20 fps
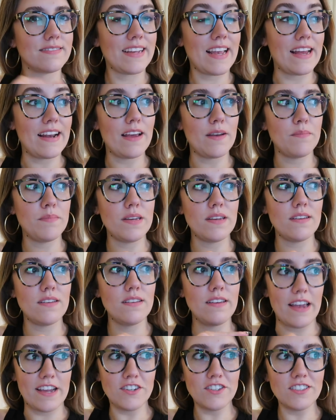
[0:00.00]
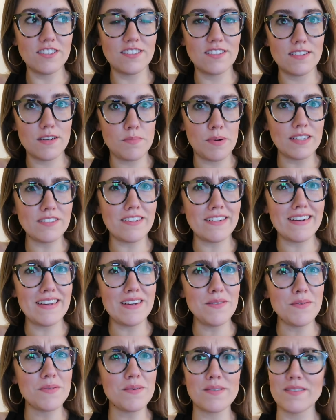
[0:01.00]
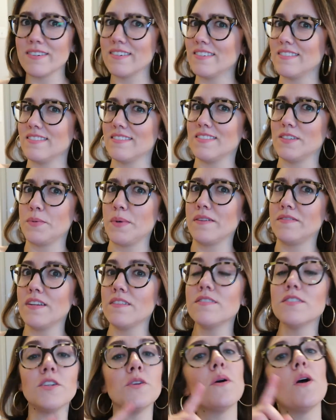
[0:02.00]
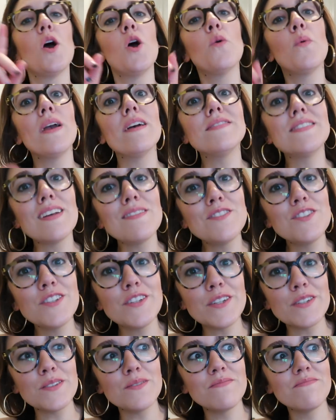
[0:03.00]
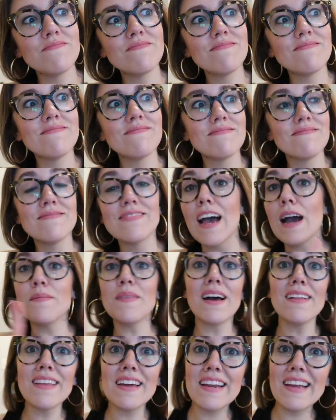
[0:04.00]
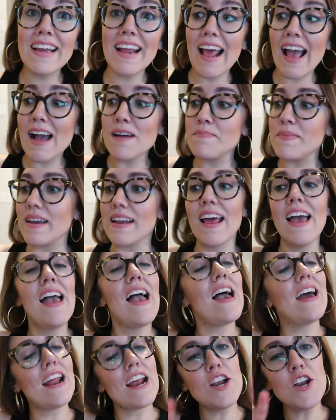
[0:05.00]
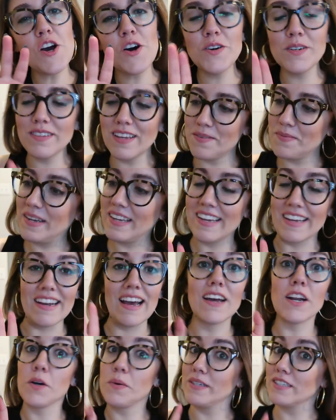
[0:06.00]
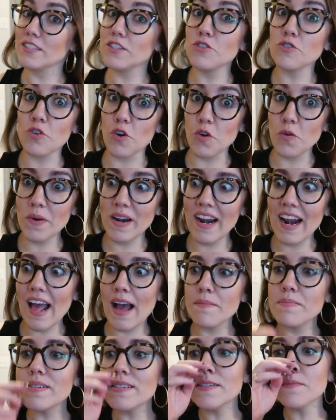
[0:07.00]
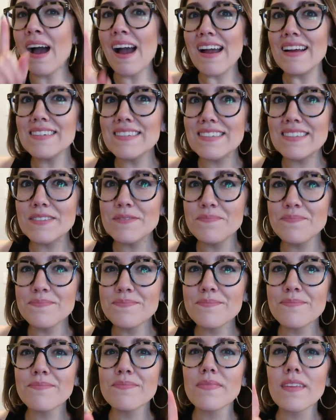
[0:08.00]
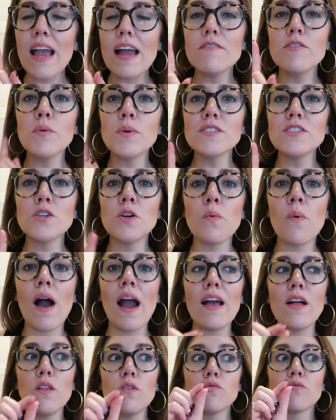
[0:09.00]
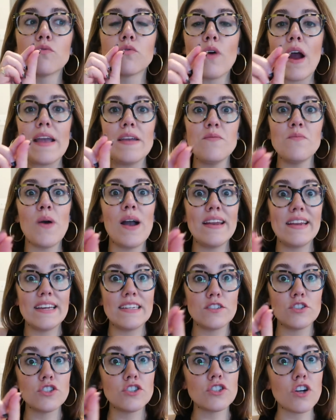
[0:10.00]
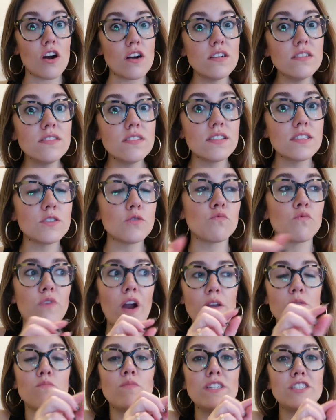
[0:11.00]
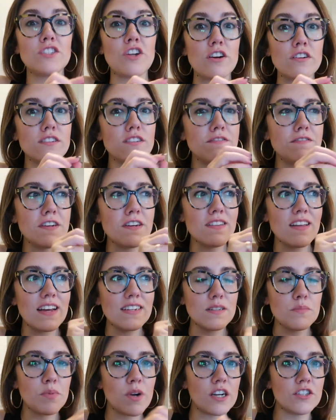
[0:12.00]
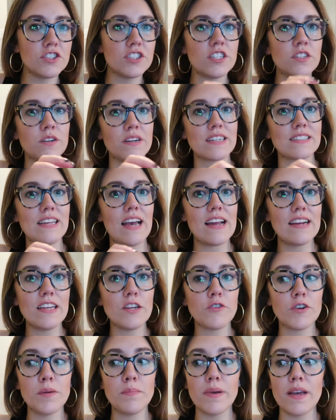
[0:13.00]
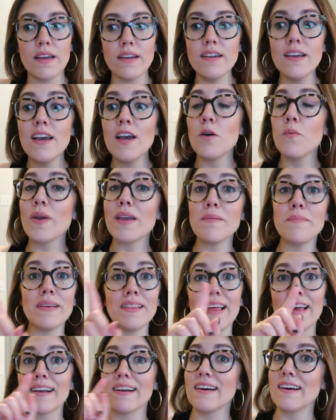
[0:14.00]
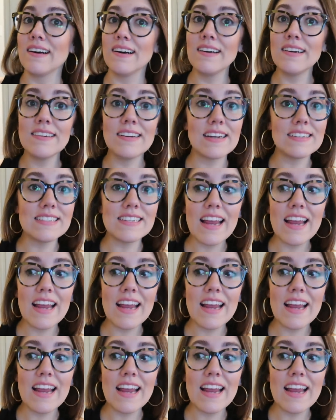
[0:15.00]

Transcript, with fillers: can I be anxious and depressed right now? Or do we have stuff to do? We have stuff to do. I'm not letting it happen. And I know that we cannot always control when it happens, but every once in a while, right when it starts, right when we start to feel that depression or anxiety creep in, we can be like, uh-uh, not